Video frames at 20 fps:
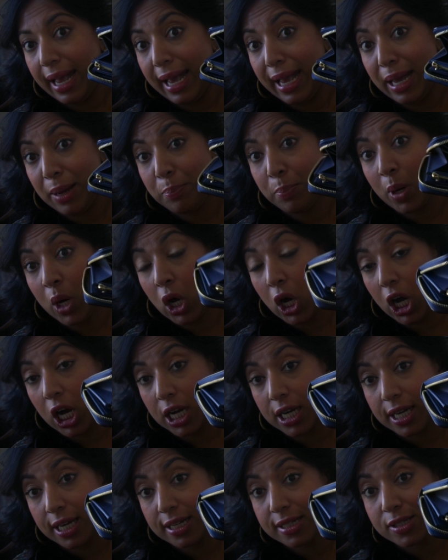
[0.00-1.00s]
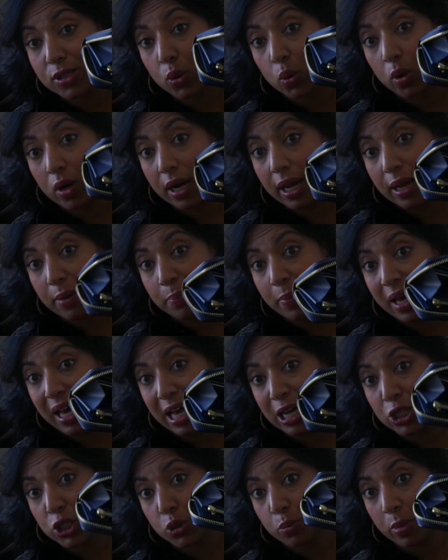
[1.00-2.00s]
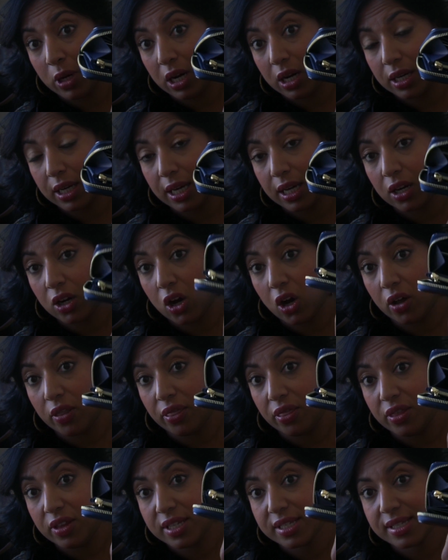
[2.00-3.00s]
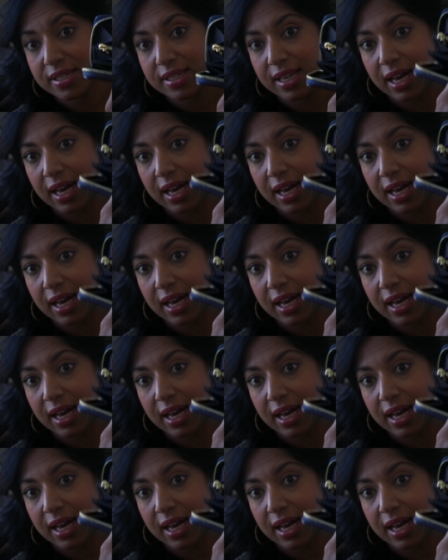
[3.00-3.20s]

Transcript: a pocket or a patch pocket on this